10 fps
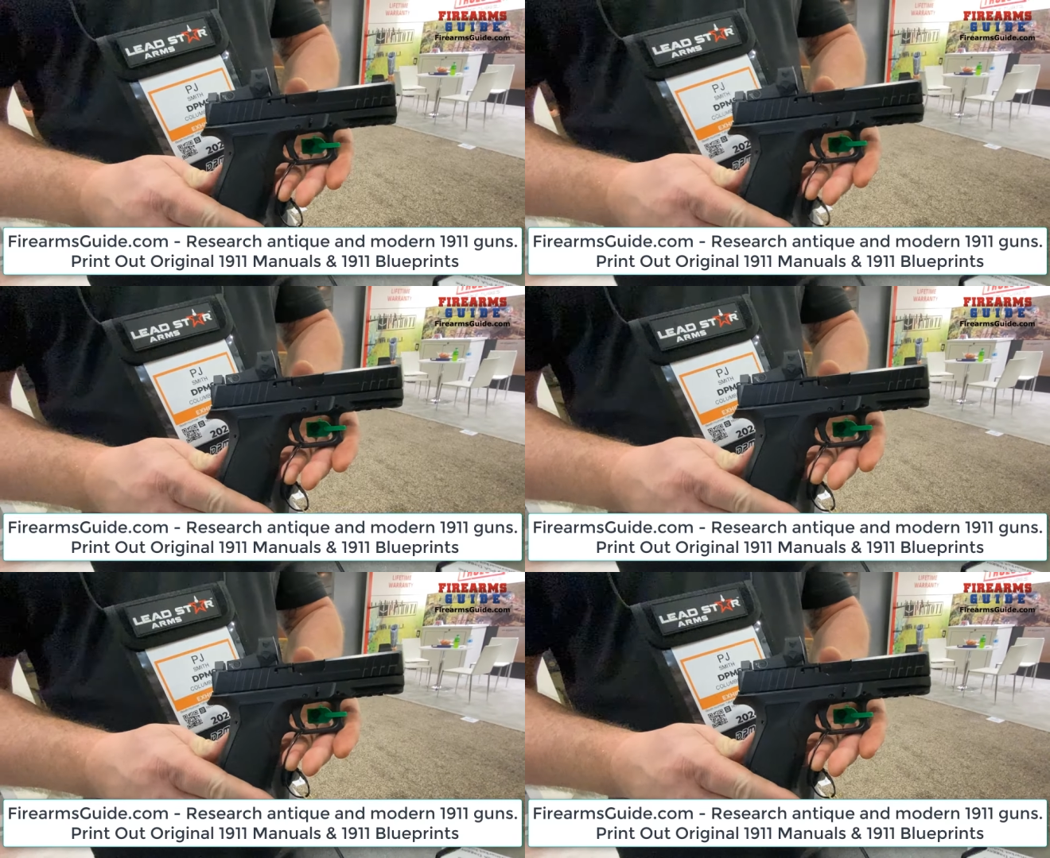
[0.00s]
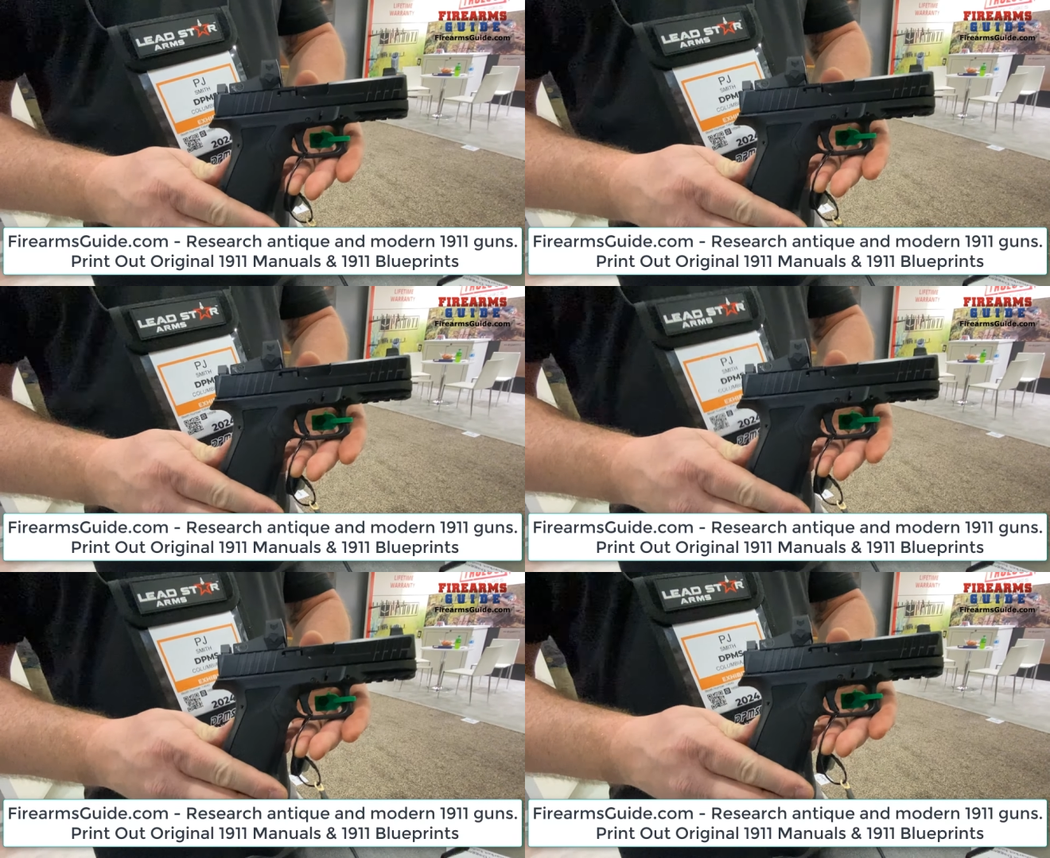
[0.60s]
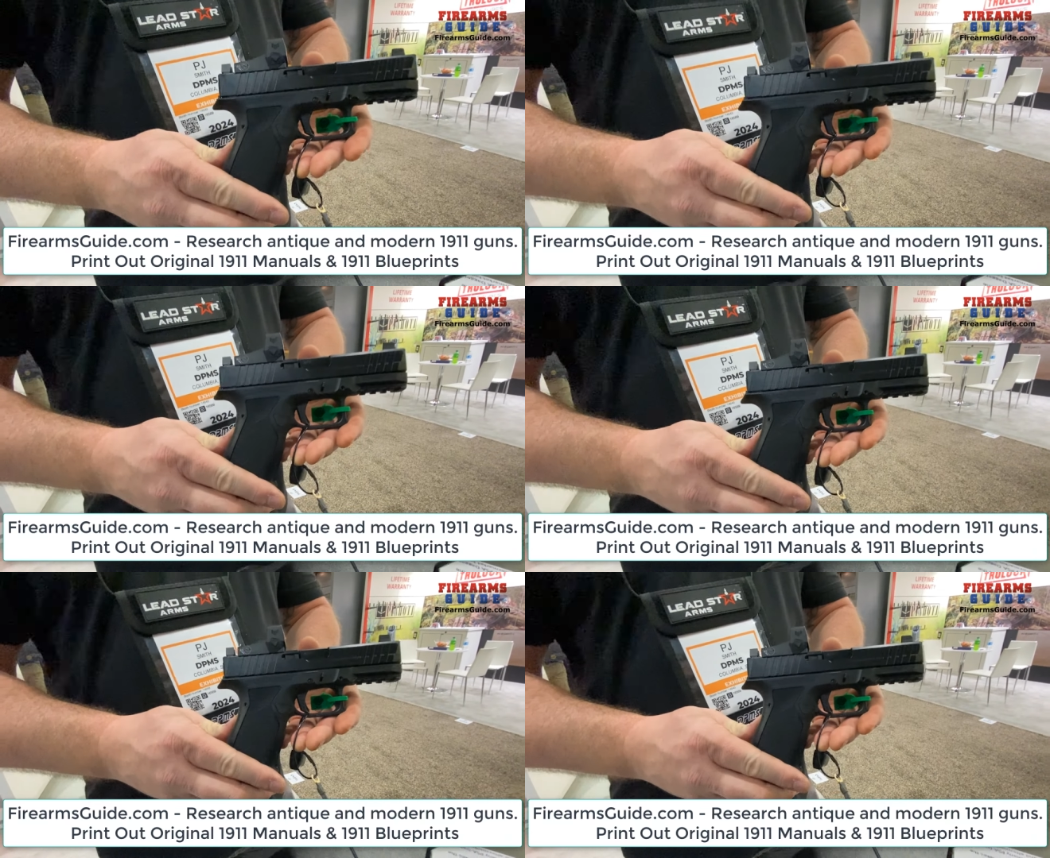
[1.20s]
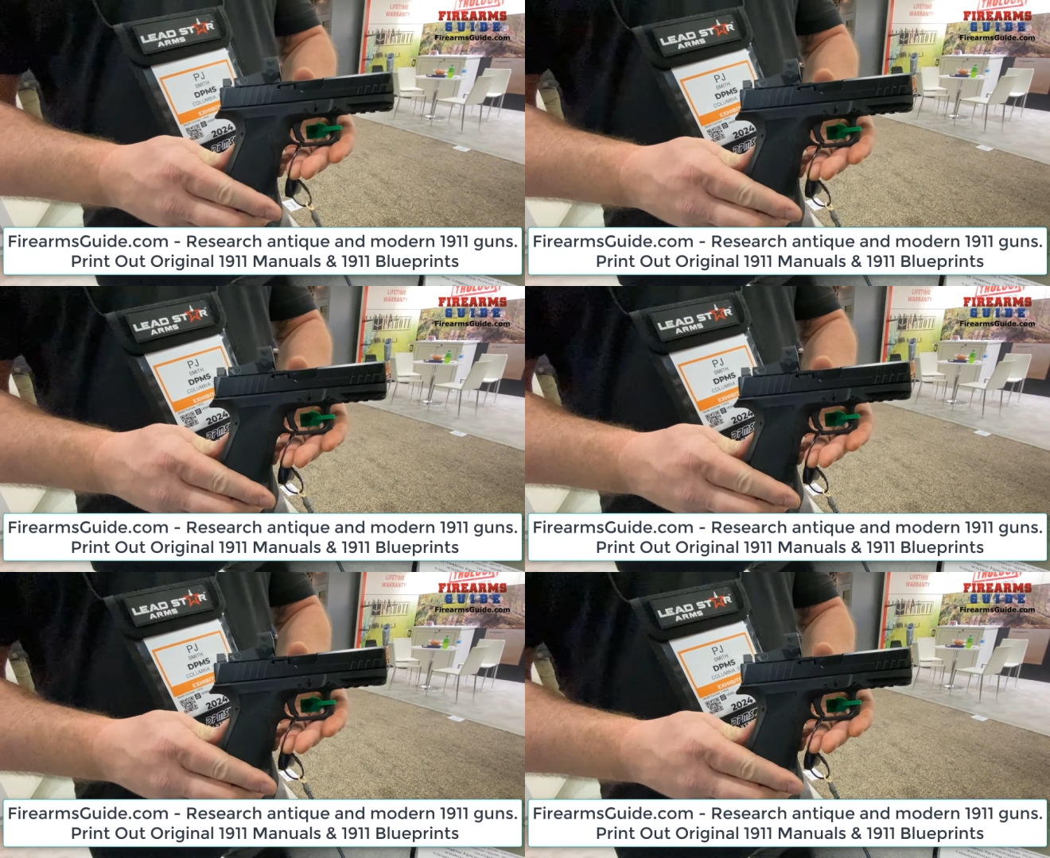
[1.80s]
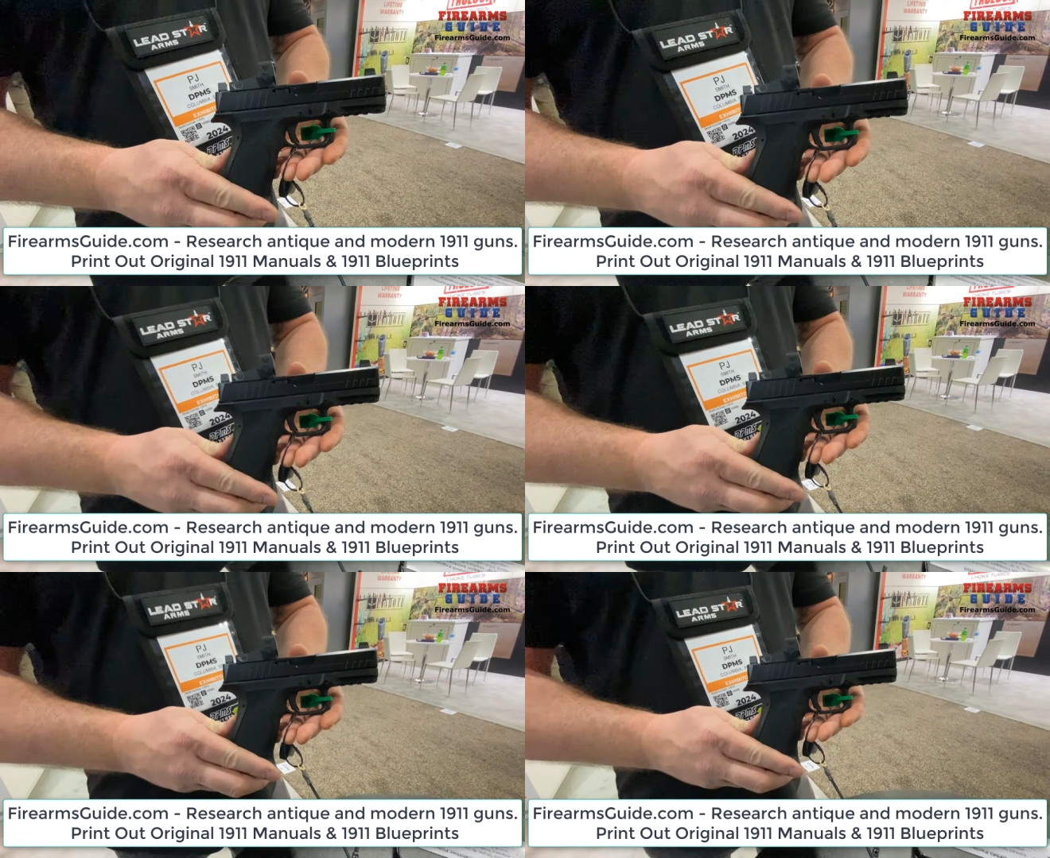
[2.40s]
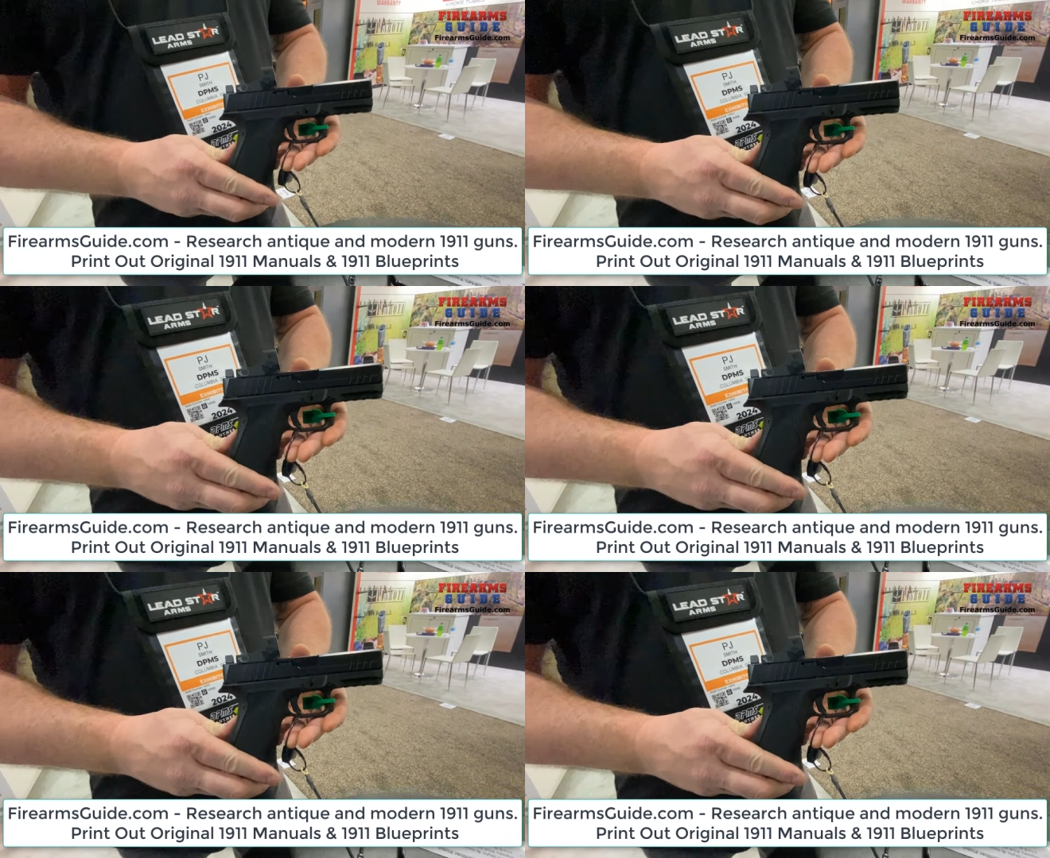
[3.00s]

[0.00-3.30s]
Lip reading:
(no speaker visible)